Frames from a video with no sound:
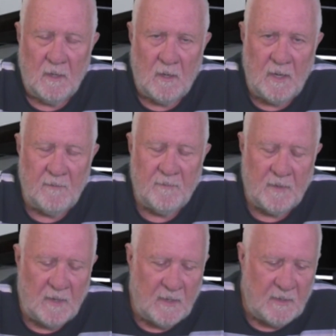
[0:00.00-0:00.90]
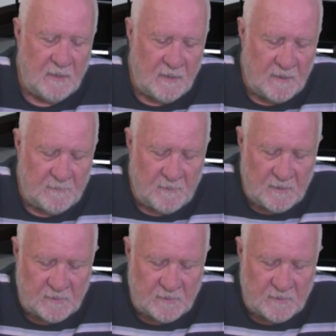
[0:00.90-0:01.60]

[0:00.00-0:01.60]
I have a